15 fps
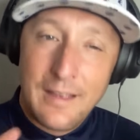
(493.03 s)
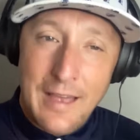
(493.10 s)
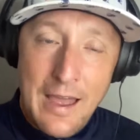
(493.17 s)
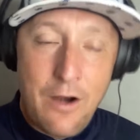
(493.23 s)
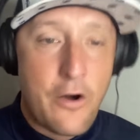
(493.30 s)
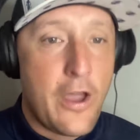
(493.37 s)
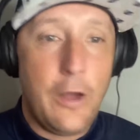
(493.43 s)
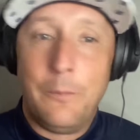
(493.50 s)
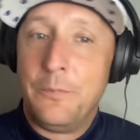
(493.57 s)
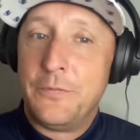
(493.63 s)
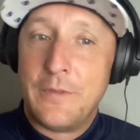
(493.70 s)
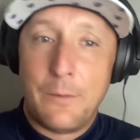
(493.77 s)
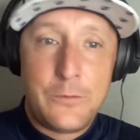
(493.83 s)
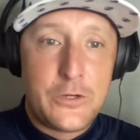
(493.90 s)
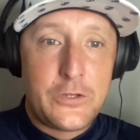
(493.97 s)
I don't know.
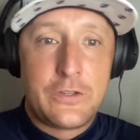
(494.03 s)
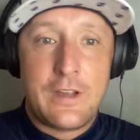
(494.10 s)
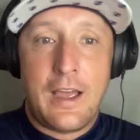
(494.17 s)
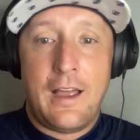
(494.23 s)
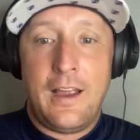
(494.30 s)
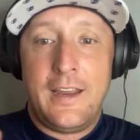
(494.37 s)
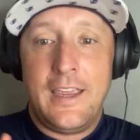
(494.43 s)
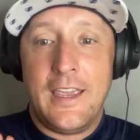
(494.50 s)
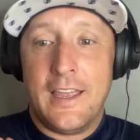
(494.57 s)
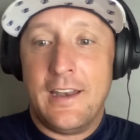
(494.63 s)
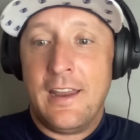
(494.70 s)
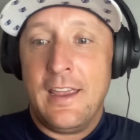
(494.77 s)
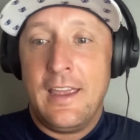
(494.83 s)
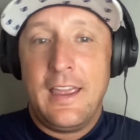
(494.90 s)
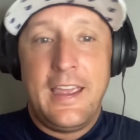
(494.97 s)
I'm just, again,
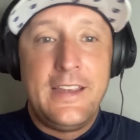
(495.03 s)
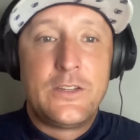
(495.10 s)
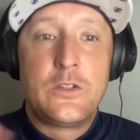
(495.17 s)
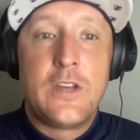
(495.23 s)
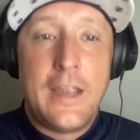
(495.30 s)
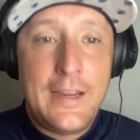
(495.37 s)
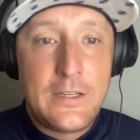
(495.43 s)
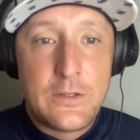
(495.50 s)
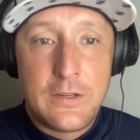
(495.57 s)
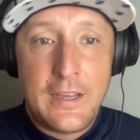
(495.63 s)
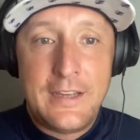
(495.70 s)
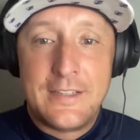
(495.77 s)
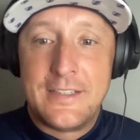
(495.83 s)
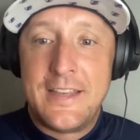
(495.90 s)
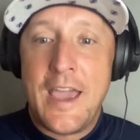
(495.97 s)

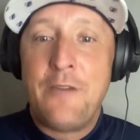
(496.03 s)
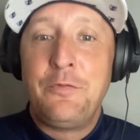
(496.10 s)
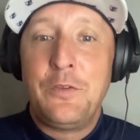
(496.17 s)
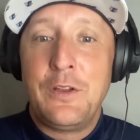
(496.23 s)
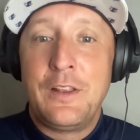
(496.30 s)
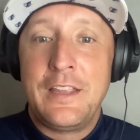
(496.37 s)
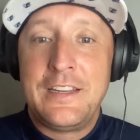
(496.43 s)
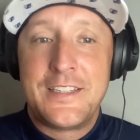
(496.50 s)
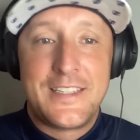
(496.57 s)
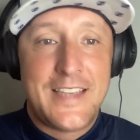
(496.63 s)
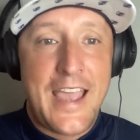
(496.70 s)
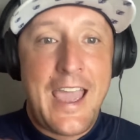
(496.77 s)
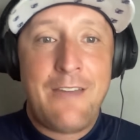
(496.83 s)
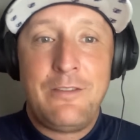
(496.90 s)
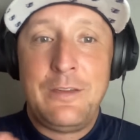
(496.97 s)
he's
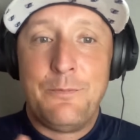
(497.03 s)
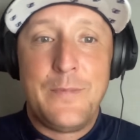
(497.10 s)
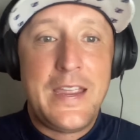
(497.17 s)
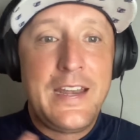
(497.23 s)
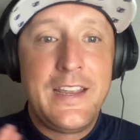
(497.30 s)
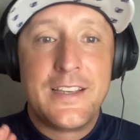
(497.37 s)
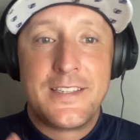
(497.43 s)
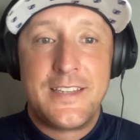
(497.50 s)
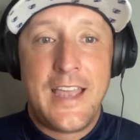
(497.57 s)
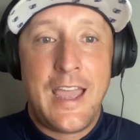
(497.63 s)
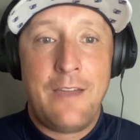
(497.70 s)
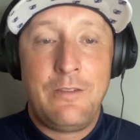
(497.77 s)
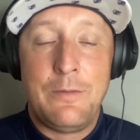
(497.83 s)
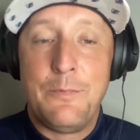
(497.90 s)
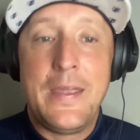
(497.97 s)
definitely
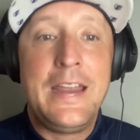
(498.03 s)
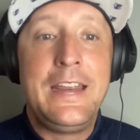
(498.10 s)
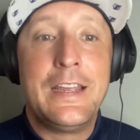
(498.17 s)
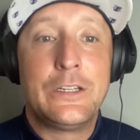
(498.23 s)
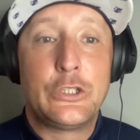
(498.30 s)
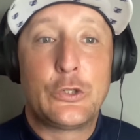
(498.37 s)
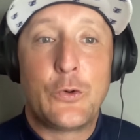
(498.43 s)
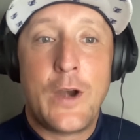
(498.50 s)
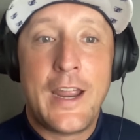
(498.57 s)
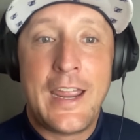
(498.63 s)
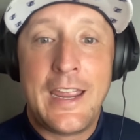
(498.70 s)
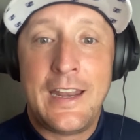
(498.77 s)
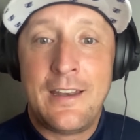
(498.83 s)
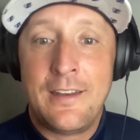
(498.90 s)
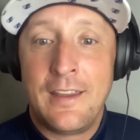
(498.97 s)
media
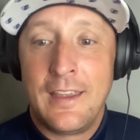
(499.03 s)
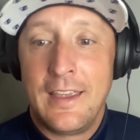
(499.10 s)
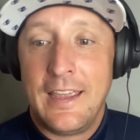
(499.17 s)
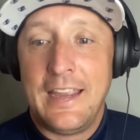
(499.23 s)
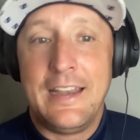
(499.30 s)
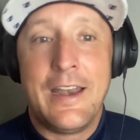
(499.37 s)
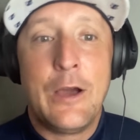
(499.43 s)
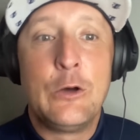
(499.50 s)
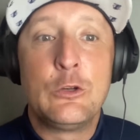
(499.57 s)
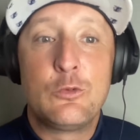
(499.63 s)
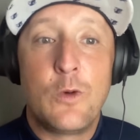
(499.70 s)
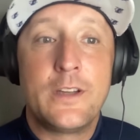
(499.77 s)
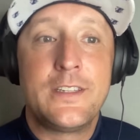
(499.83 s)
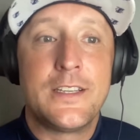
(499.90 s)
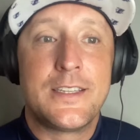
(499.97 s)
trained. He knows
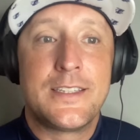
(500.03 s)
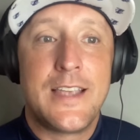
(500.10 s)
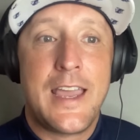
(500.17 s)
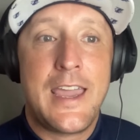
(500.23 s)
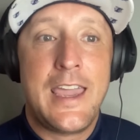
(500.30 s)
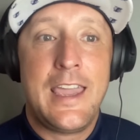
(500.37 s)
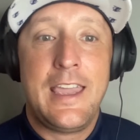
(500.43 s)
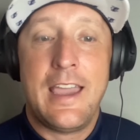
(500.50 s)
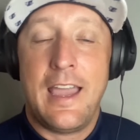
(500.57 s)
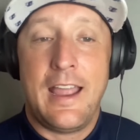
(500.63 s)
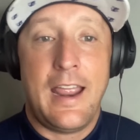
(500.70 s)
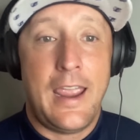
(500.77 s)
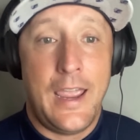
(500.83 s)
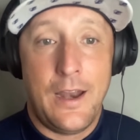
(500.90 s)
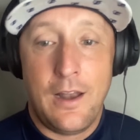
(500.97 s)
what to
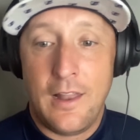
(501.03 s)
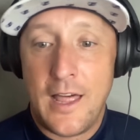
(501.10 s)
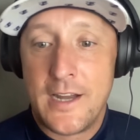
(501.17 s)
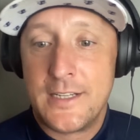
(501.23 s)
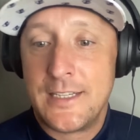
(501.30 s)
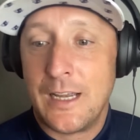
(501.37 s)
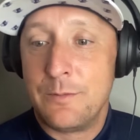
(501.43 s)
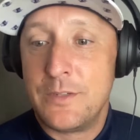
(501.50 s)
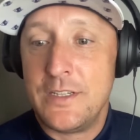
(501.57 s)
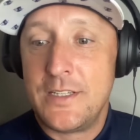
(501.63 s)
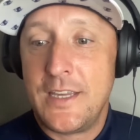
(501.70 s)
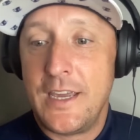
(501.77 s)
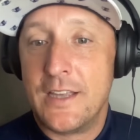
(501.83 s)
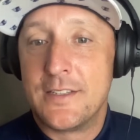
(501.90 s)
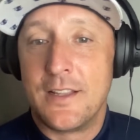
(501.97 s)
say. And a lot of times these
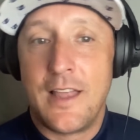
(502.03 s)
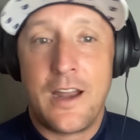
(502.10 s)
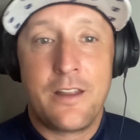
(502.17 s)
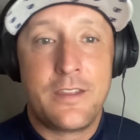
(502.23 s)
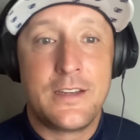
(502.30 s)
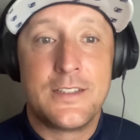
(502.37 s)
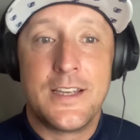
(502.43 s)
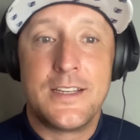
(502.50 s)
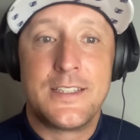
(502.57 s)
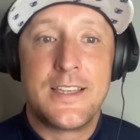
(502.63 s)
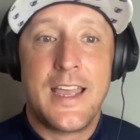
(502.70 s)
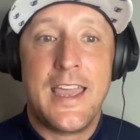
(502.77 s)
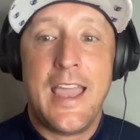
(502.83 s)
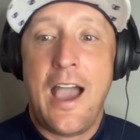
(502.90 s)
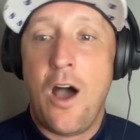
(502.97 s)
kids, a lot of things they
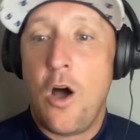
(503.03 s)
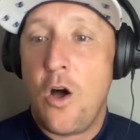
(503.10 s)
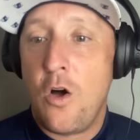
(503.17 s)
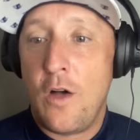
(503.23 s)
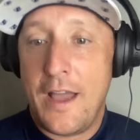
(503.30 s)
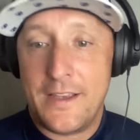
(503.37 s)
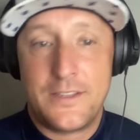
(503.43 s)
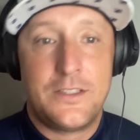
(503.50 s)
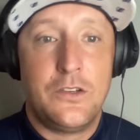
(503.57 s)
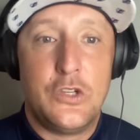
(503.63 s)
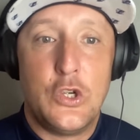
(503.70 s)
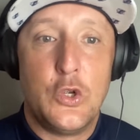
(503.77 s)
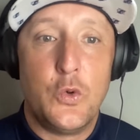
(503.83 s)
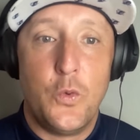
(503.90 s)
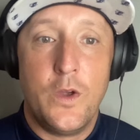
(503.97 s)
say all has to
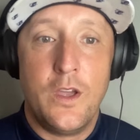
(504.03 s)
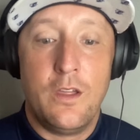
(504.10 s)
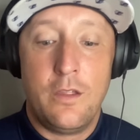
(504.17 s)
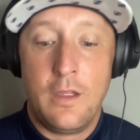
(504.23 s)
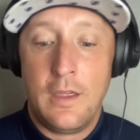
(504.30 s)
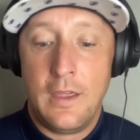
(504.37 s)
do with